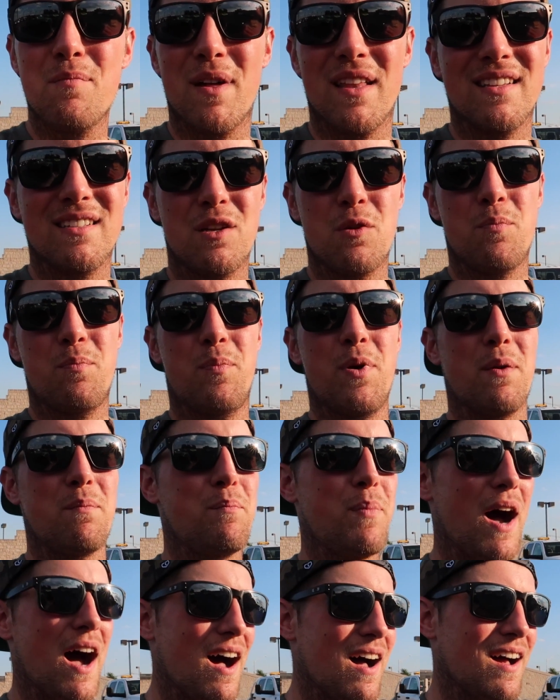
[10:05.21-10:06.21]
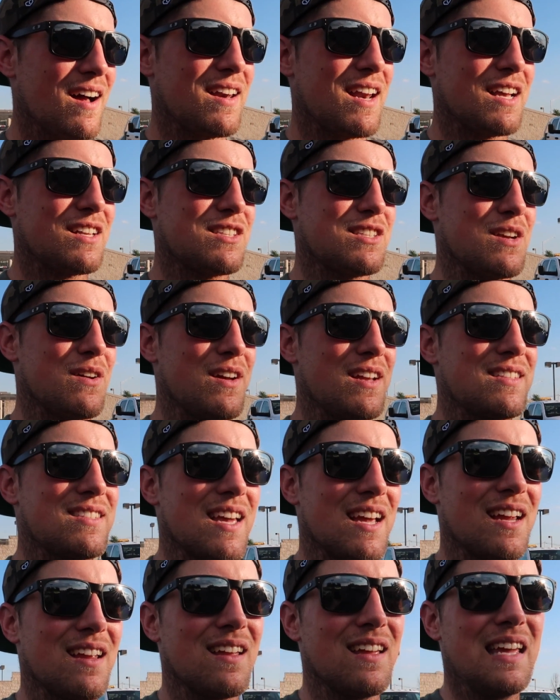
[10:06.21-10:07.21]
But as you put Baja next to it, it's
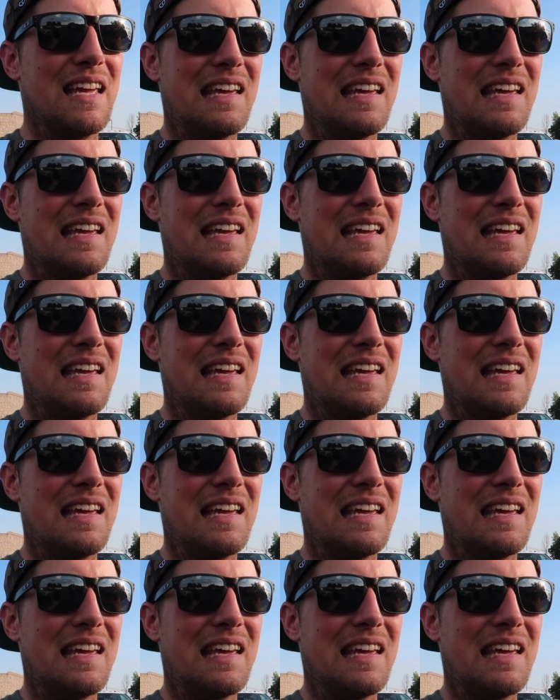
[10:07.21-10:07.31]
like,